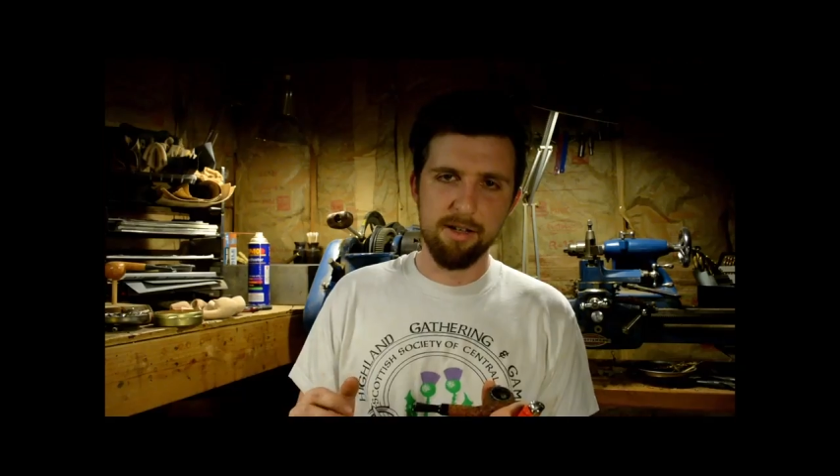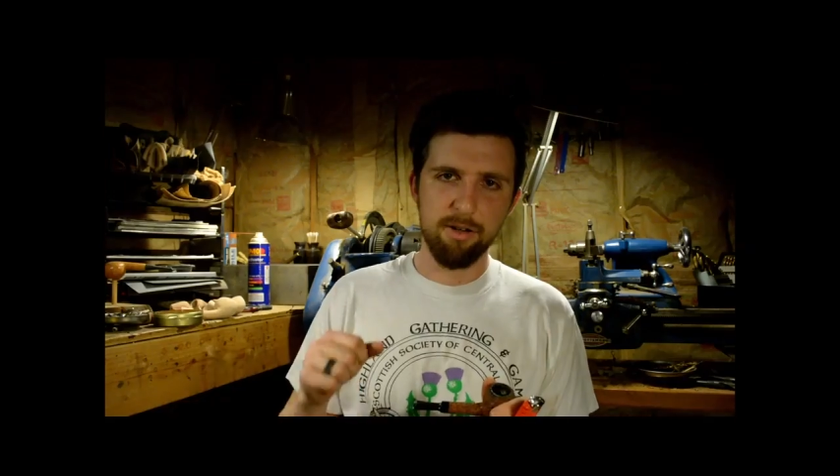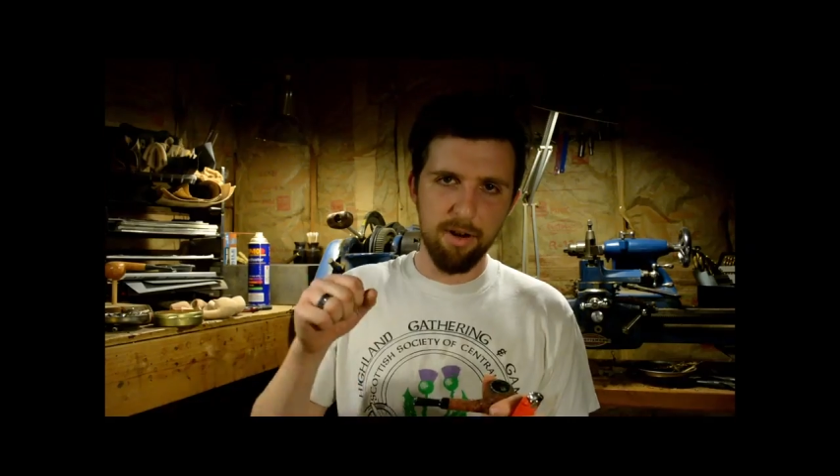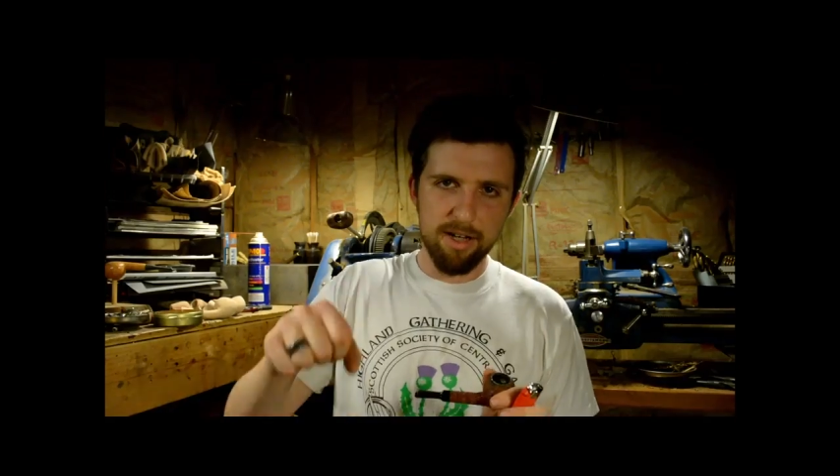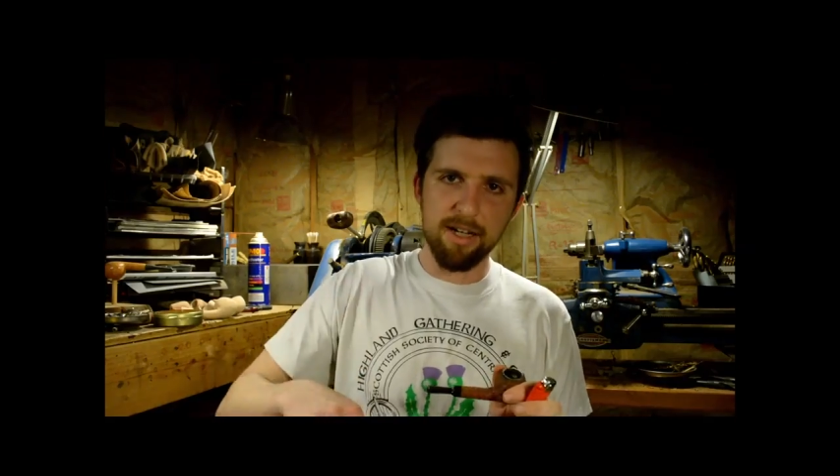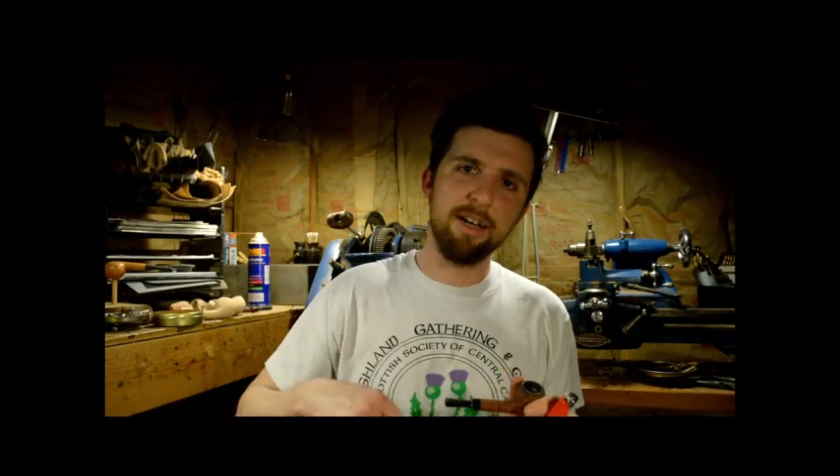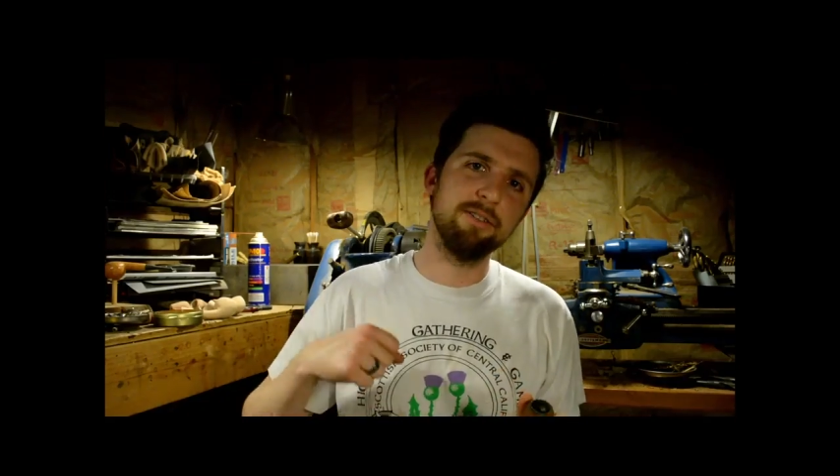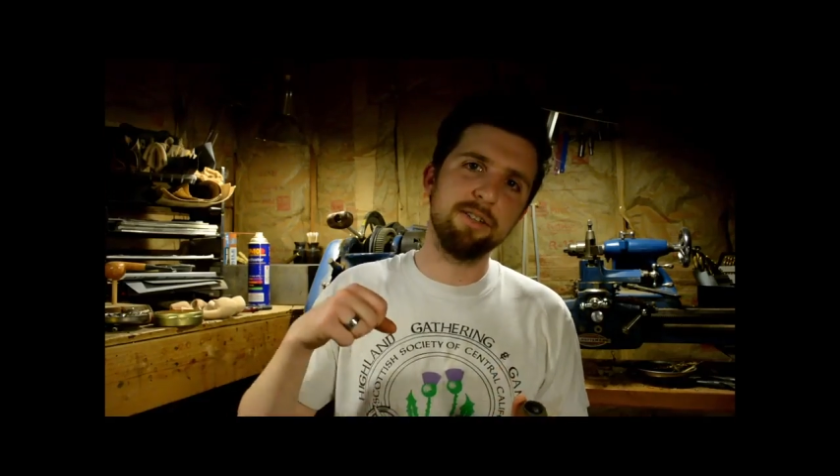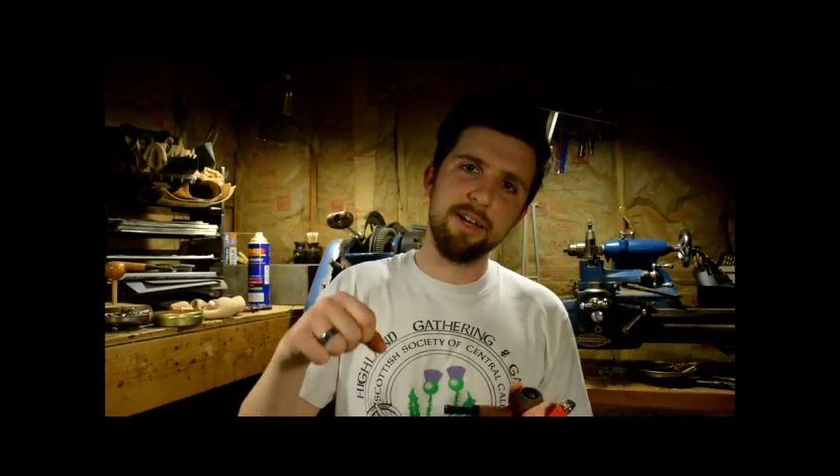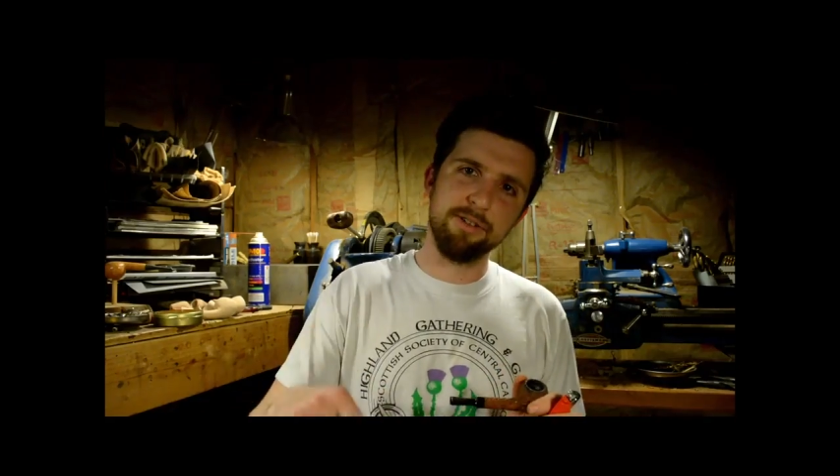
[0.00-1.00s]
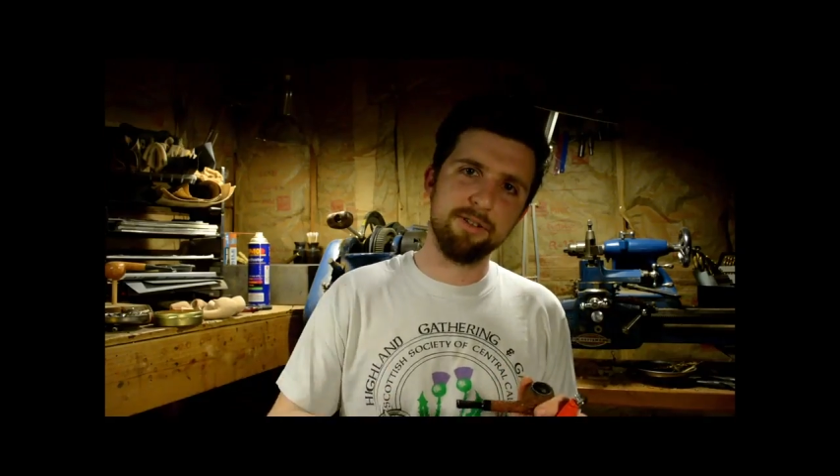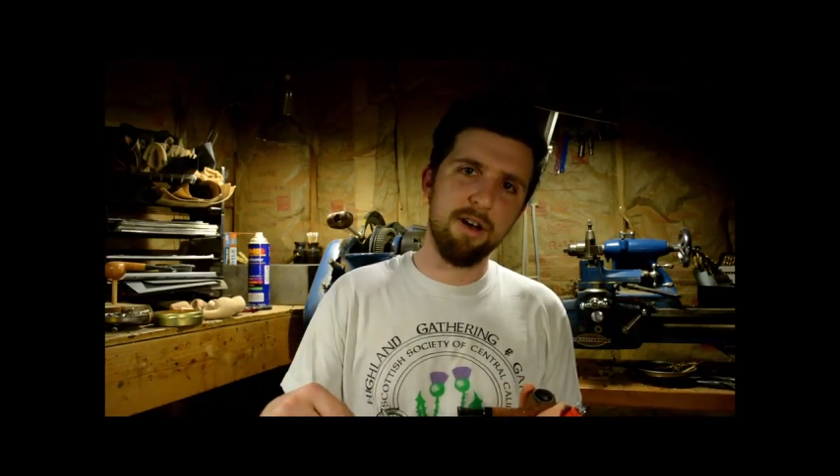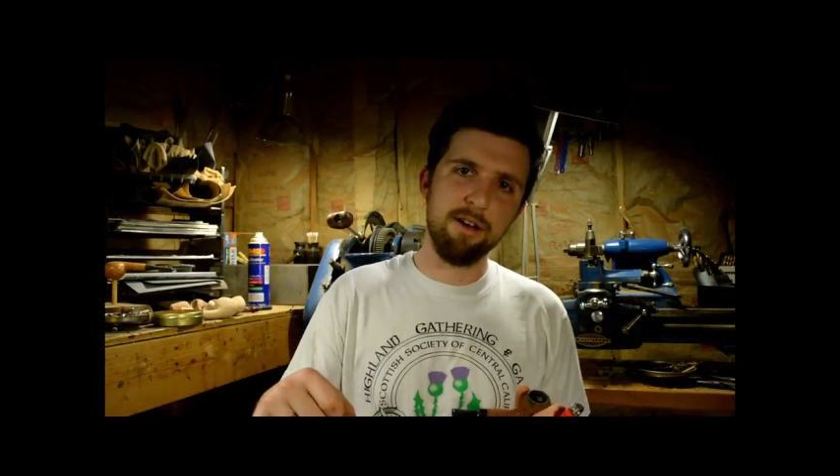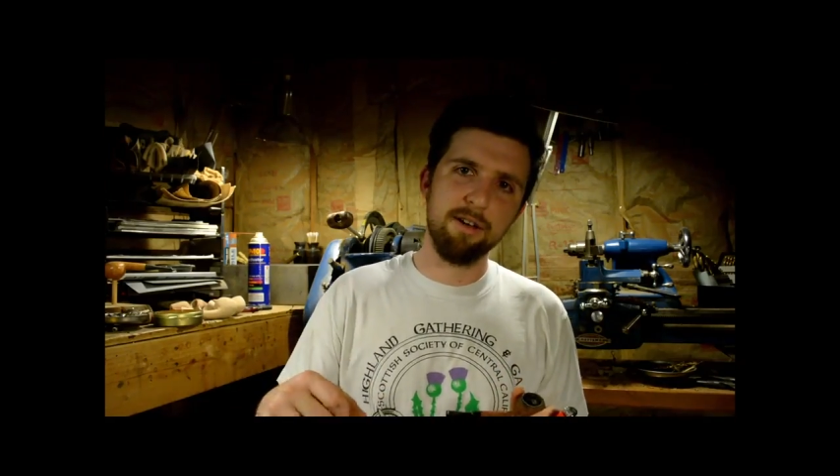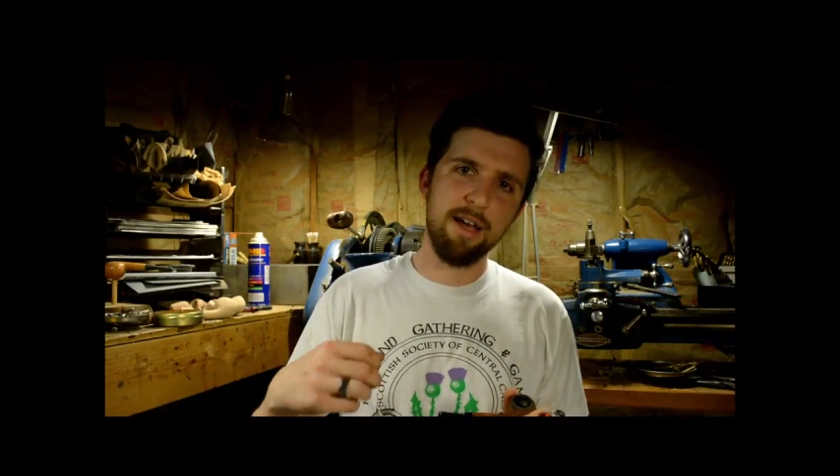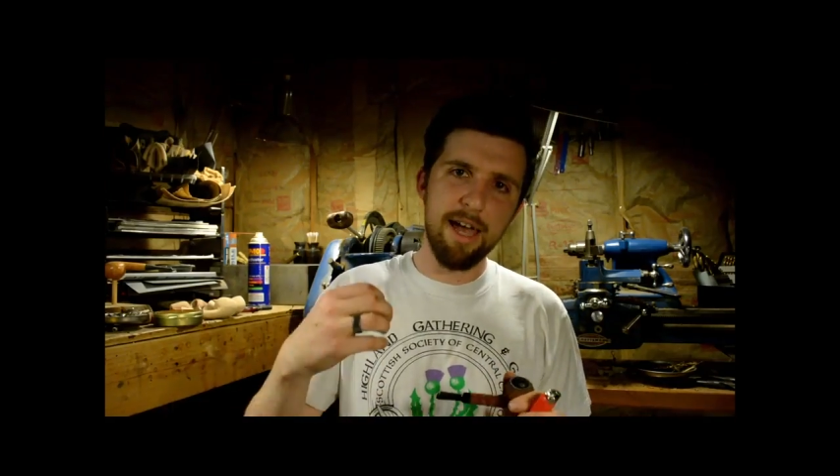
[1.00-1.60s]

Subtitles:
cranking down the tailstock,